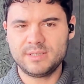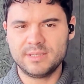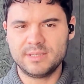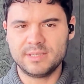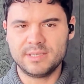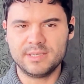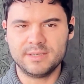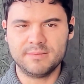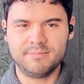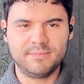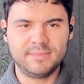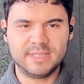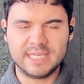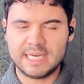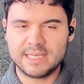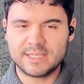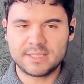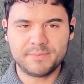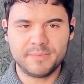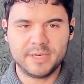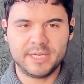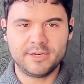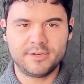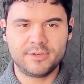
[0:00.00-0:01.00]
the
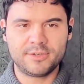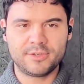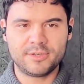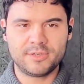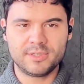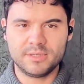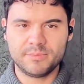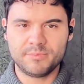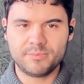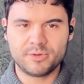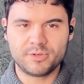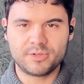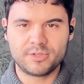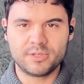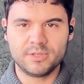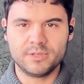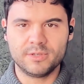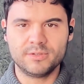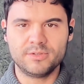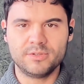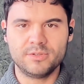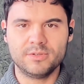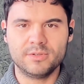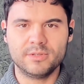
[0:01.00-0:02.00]
task manager, the
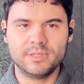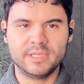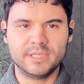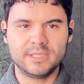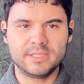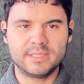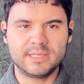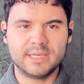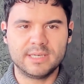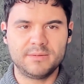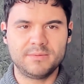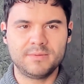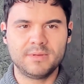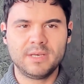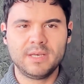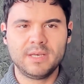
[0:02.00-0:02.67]
personal to-do list that,